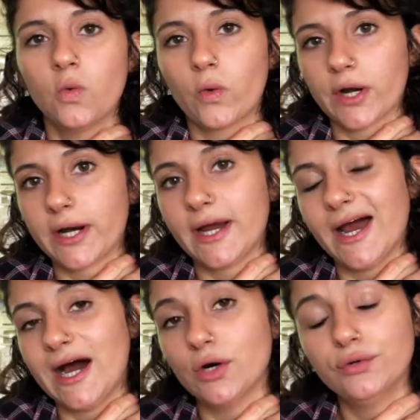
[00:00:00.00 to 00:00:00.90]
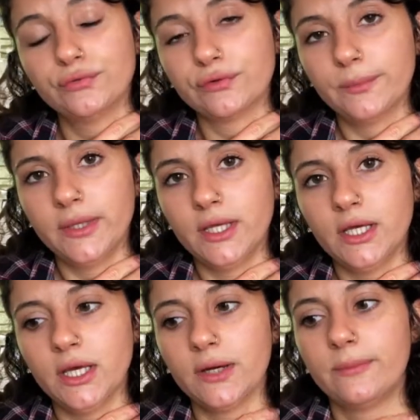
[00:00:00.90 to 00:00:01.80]
work out for
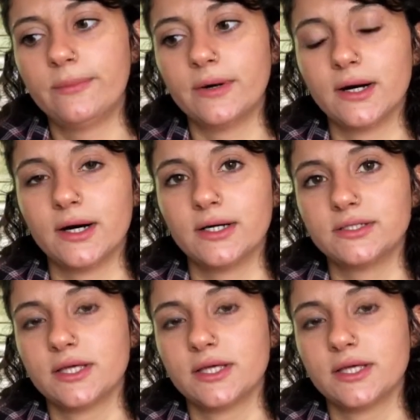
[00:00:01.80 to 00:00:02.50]
me. But